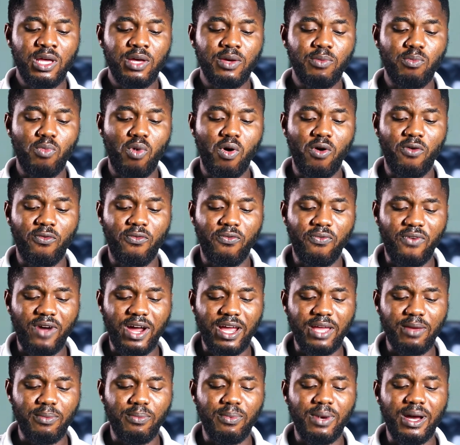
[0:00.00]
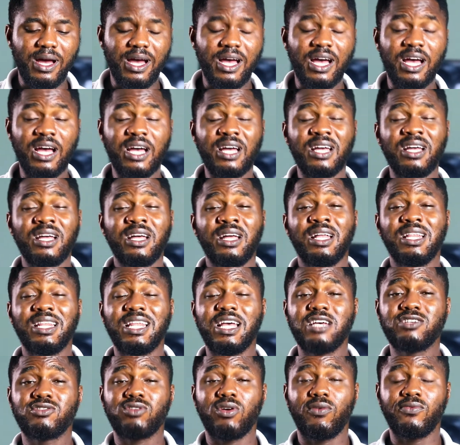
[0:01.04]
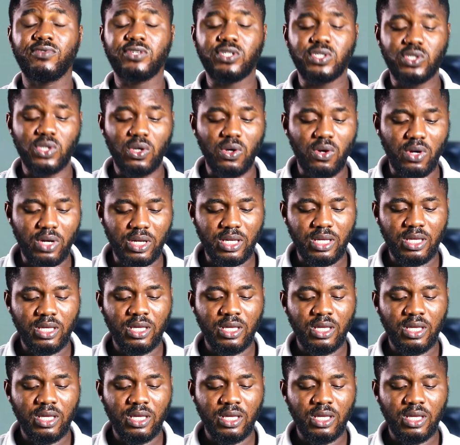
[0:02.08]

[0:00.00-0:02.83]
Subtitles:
more fiber, less of soy,